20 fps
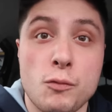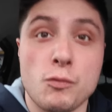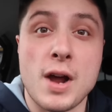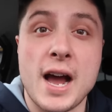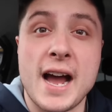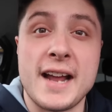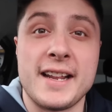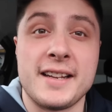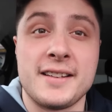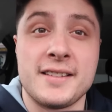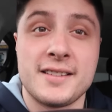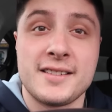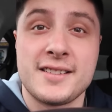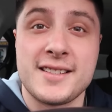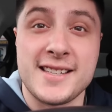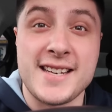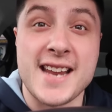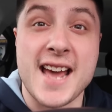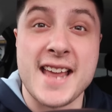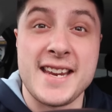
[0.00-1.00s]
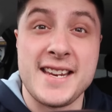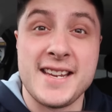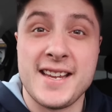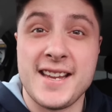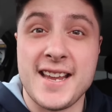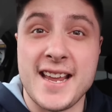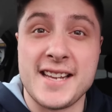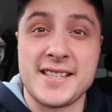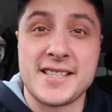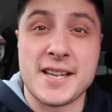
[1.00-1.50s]
Right then, today
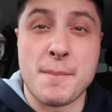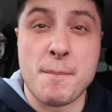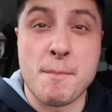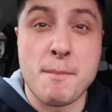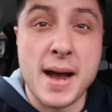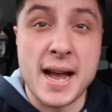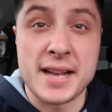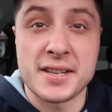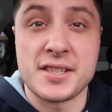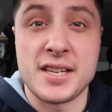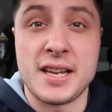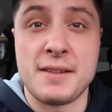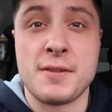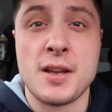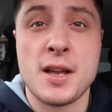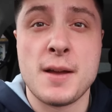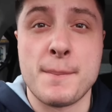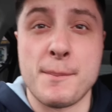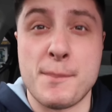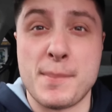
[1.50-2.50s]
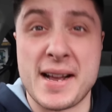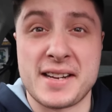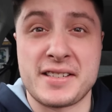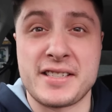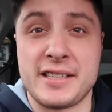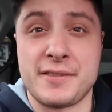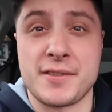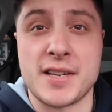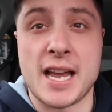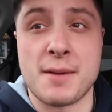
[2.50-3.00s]
it's a massive,
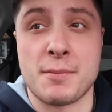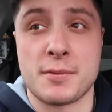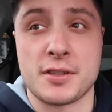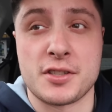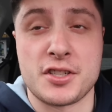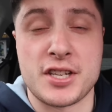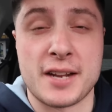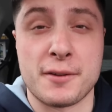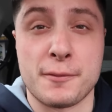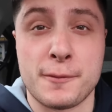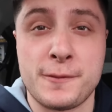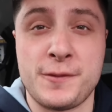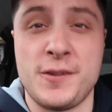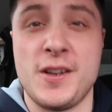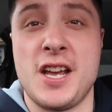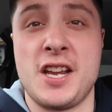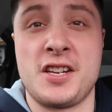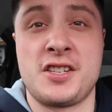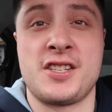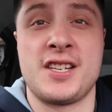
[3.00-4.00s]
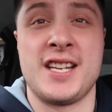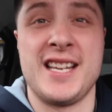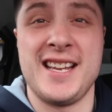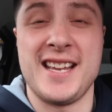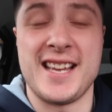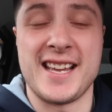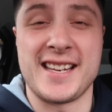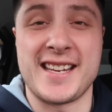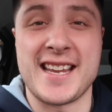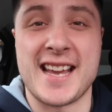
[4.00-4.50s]
massive game on the channel. First
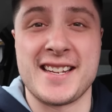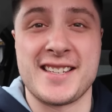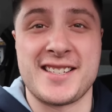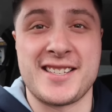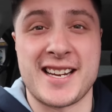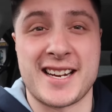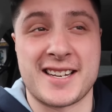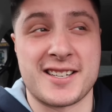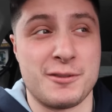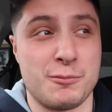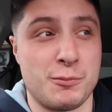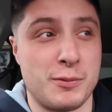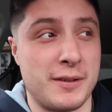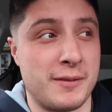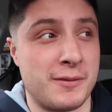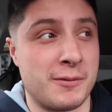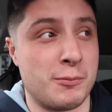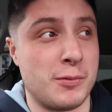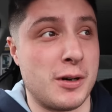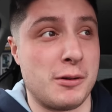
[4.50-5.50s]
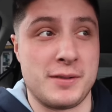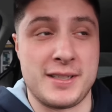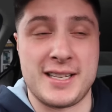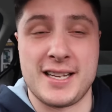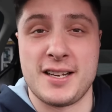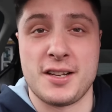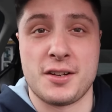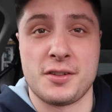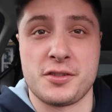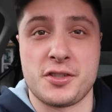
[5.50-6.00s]
against second, we
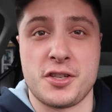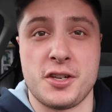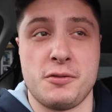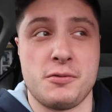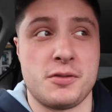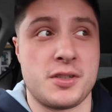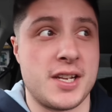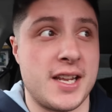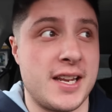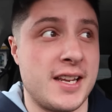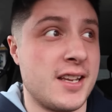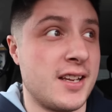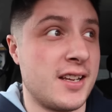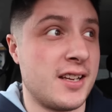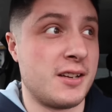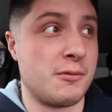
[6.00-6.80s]
did it on Tuesday.